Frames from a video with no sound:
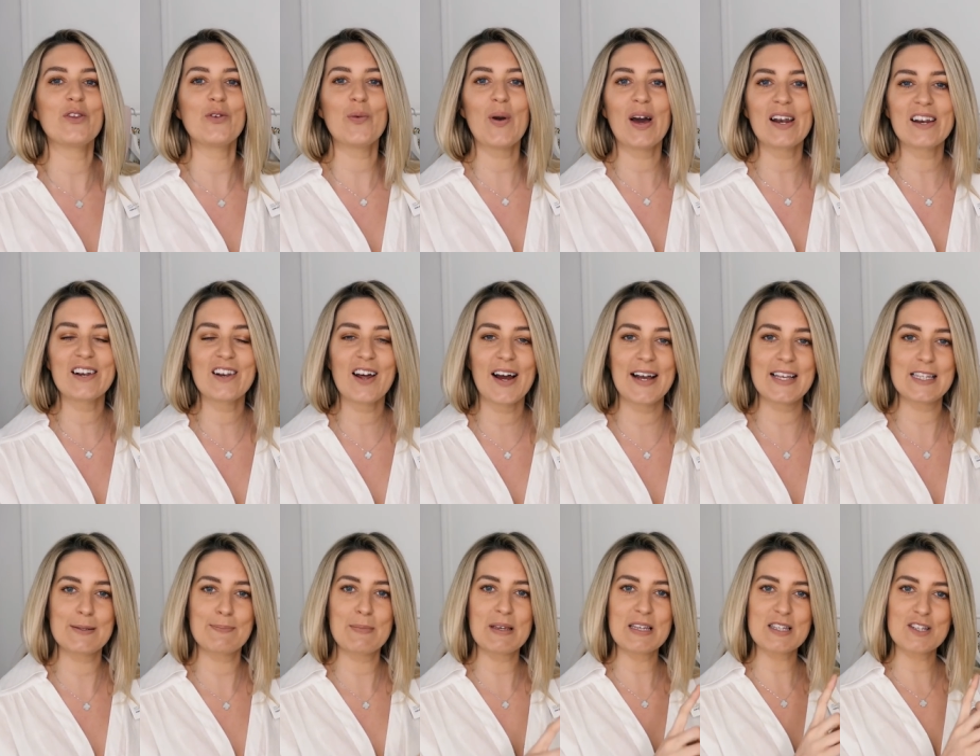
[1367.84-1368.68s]
that you had a
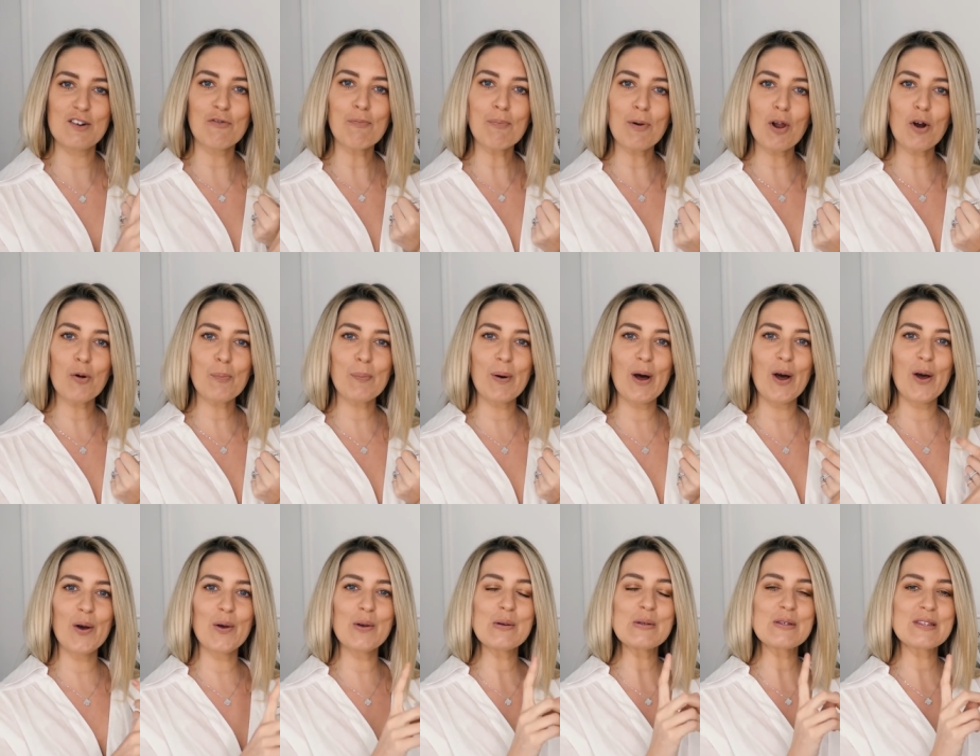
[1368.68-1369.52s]
nice mix of blog
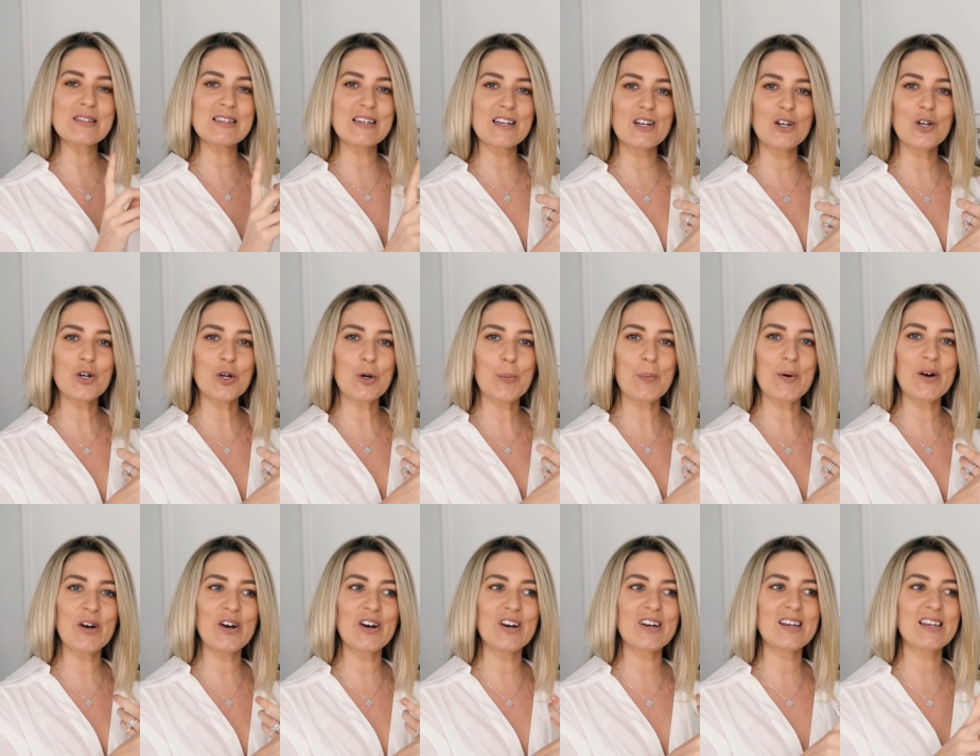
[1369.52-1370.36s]
post,
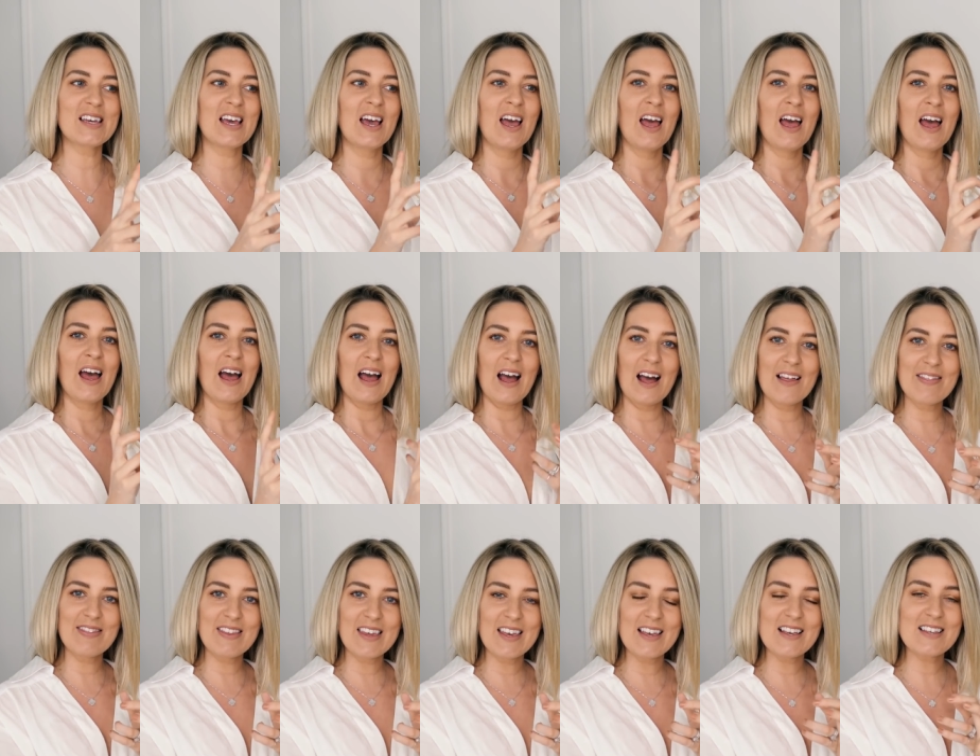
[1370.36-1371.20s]
lookbook,
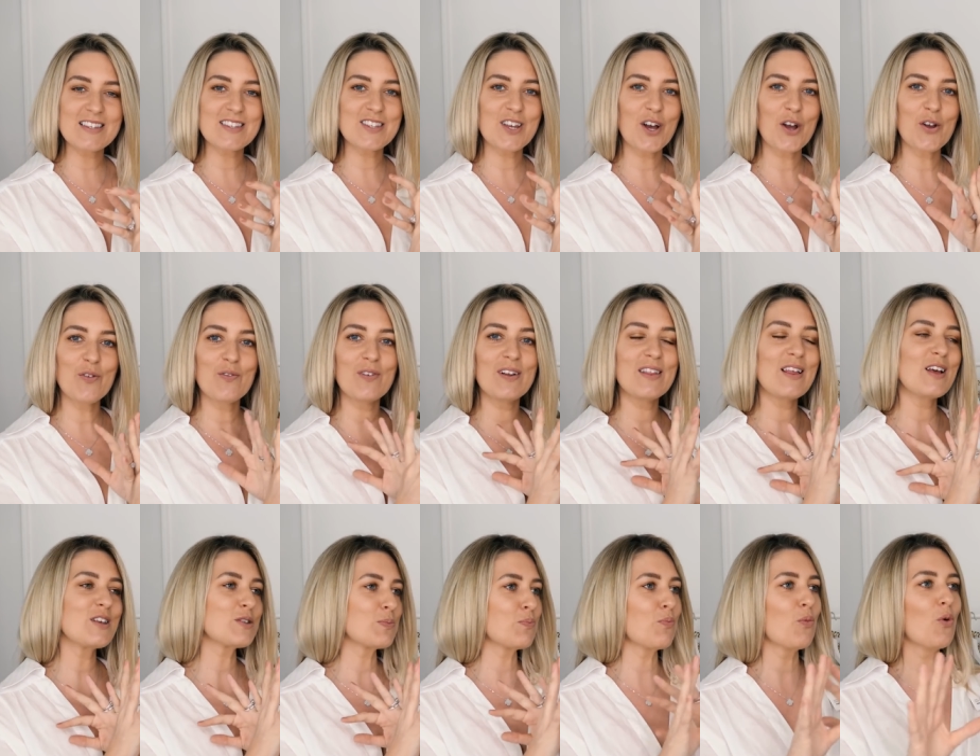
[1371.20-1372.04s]
and this. Hopefully
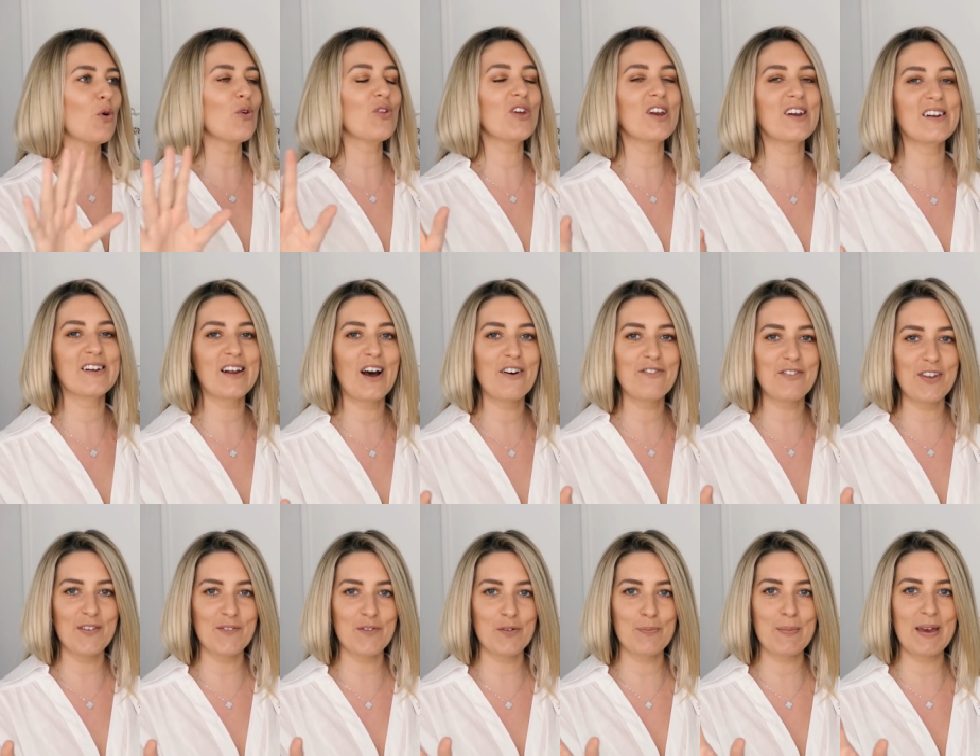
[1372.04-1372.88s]
that's more than enough
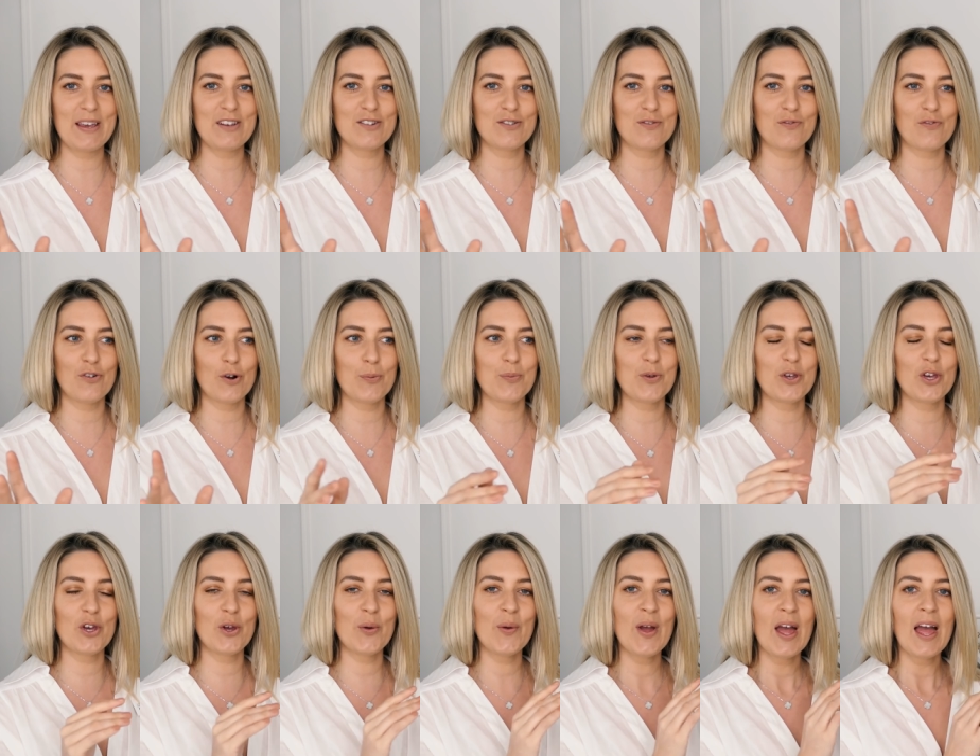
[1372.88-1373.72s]
information from
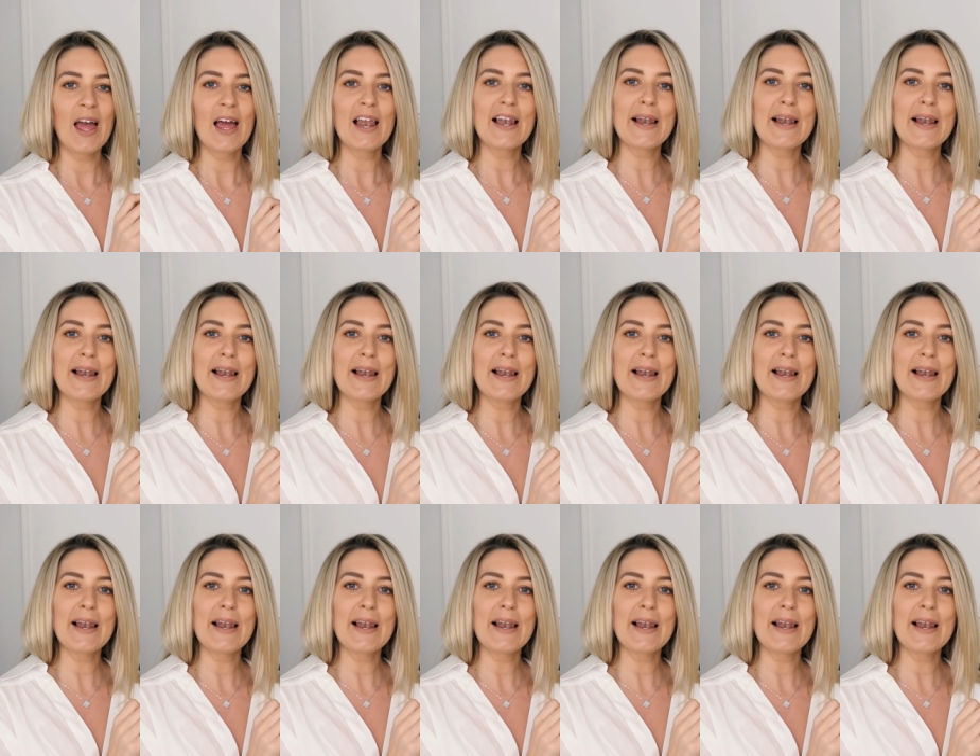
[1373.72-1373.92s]
you.